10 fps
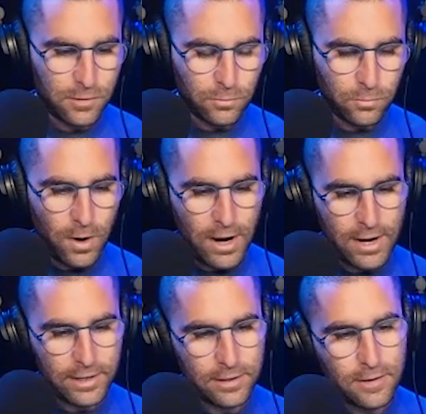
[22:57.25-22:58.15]

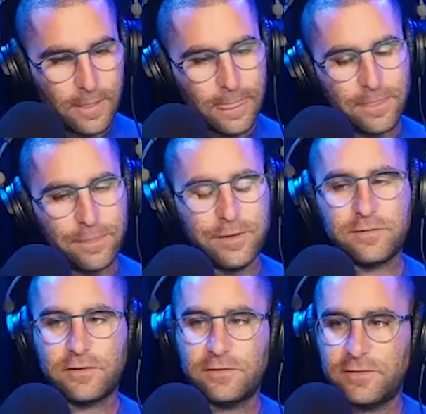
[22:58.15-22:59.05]
why
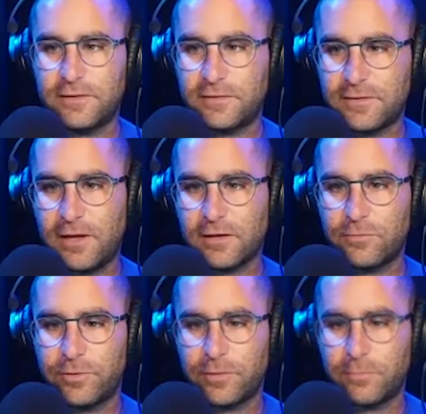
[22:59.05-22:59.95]
this consensus
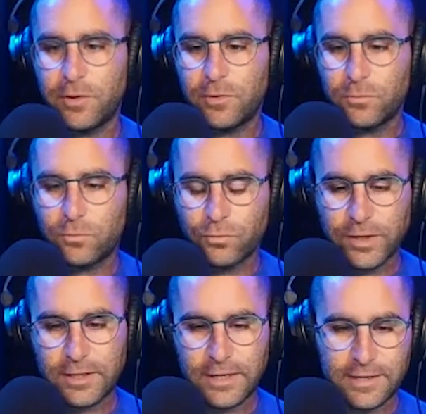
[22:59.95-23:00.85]
algorithm
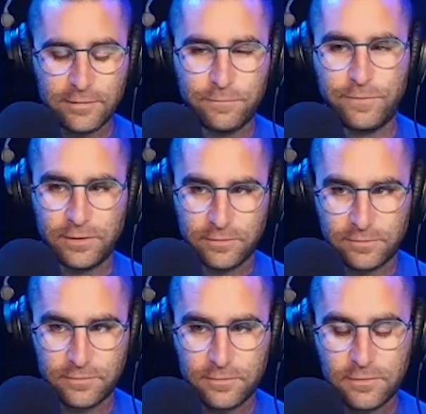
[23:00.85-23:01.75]
really
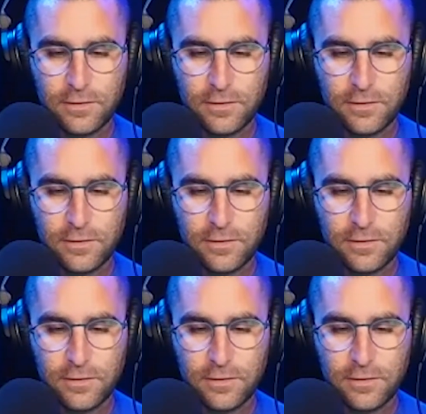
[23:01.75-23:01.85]
convinced